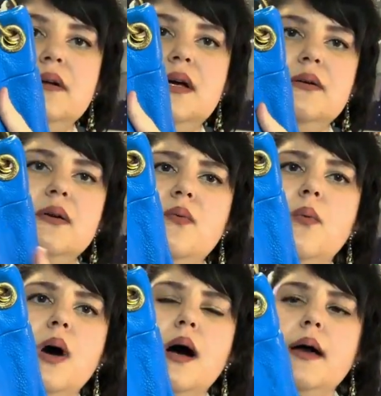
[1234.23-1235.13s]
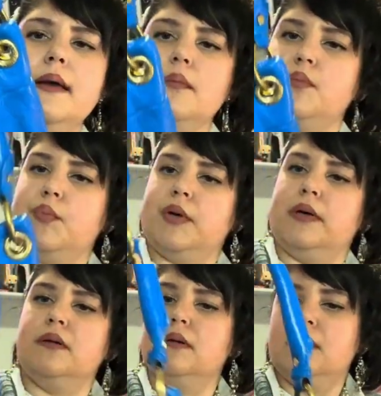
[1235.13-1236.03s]
I don't know why,
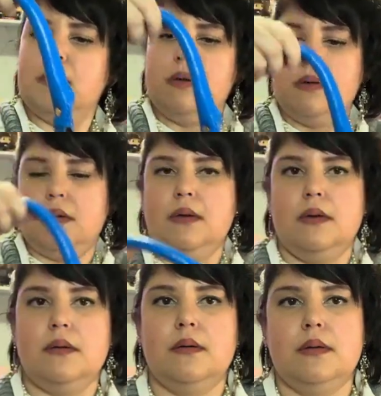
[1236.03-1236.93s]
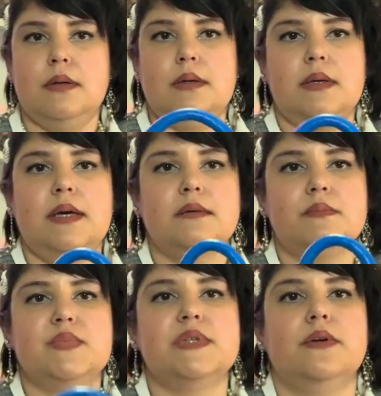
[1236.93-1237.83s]
but yeah.
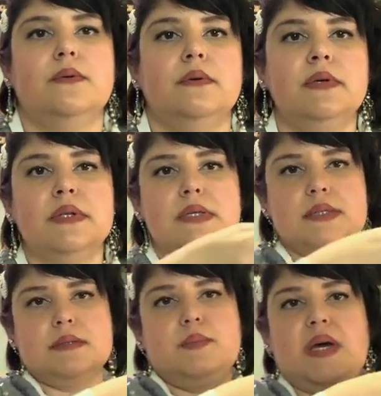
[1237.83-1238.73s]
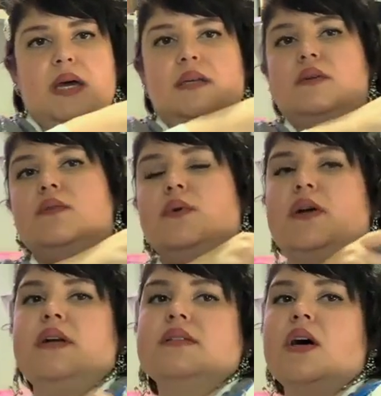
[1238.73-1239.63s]
So this is a bag you can
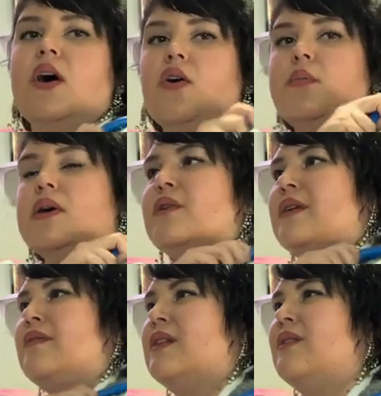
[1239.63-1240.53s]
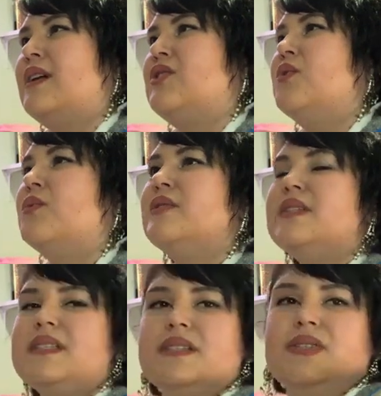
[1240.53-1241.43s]
wear as a hobo, even though I don't really
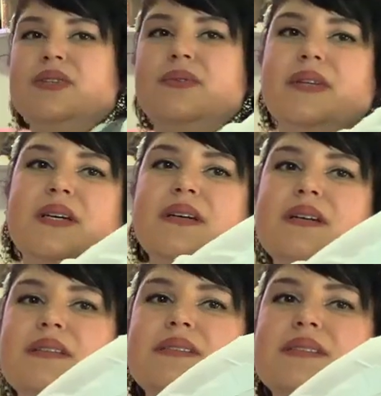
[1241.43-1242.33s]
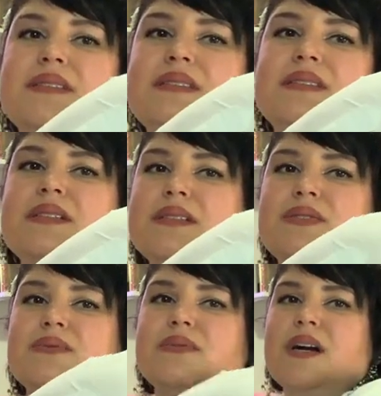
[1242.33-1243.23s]
tend to do that because it
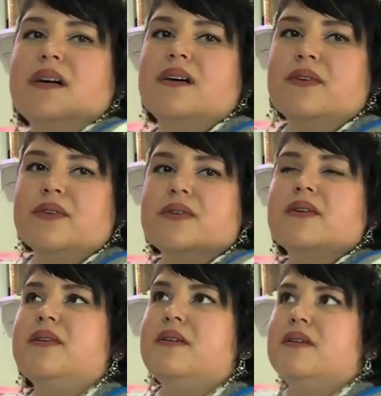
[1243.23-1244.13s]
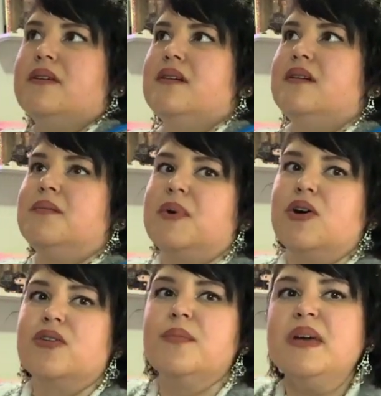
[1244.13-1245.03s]
sticks right under my
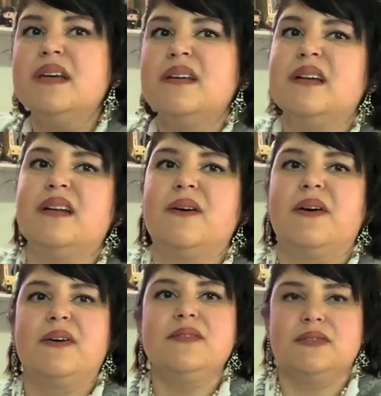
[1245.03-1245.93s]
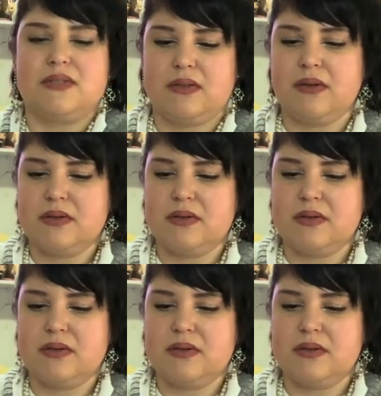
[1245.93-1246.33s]
armpit and it hurts.